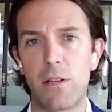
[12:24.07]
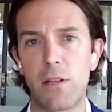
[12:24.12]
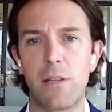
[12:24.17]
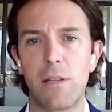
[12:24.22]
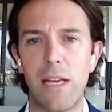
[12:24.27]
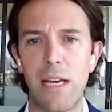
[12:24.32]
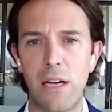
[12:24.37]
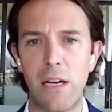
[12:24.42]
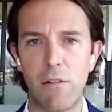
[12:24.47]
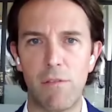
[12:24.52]
of
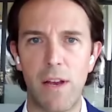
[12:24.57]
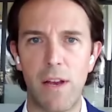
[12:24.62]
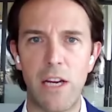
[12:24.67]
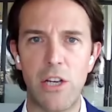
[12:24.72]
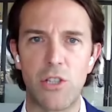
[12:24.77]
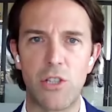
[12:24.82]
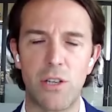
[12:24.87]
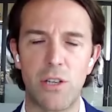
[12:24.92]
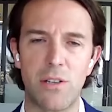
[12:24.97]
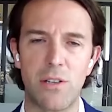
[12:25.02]
the
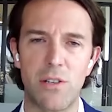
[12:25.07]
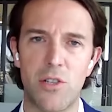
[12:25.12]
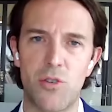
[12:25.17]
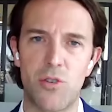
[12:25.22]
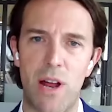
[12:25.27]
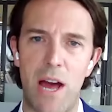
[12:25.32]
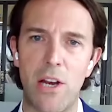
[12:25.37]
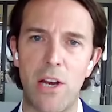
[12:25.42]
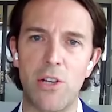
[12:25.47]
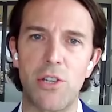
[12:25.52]
innovation
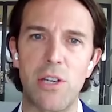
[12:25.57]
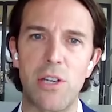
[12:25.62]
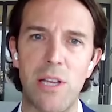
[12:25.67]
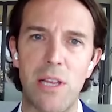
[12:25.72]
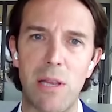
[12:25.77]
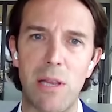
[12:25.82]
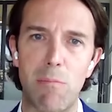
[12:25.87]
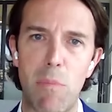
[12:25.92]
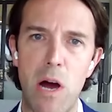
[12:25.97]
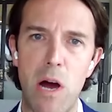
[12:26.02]
strategies
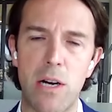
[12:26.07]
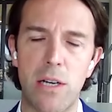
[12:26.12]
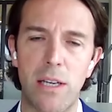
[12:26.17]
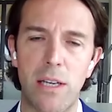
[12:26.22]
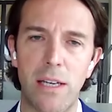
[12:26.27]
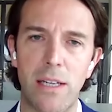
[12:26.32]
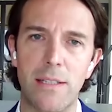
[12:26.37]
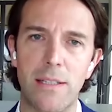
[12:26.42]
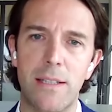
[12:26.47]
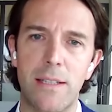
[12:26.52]
in the
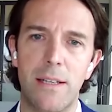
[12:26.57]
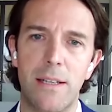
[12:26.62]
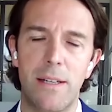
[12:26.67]
market